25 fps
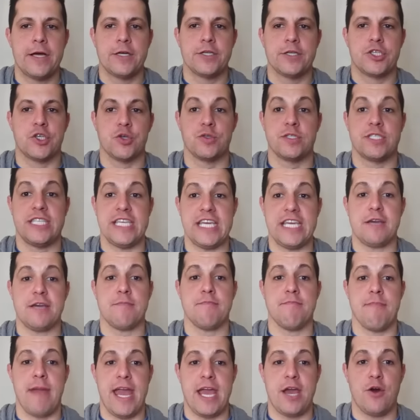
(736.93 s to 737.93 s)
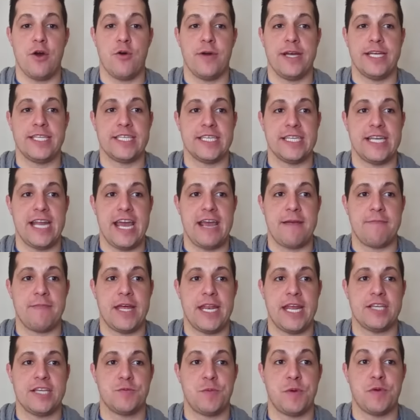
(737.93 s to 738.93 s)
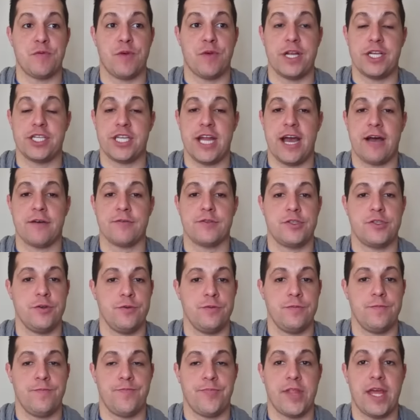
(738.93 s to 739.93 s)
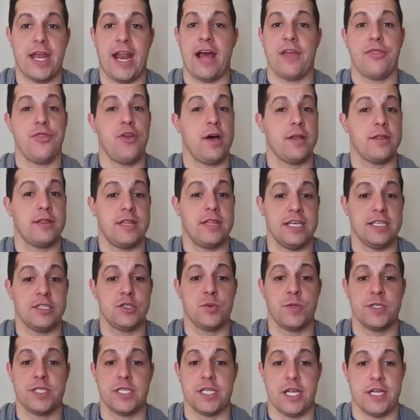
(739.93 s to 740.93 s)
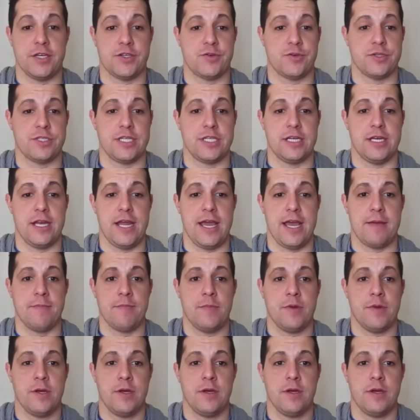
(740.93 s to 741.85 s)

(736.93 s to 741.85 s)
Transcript: So Zeke Mayo is a name that has been reached out to. And I thought this was an interesting name.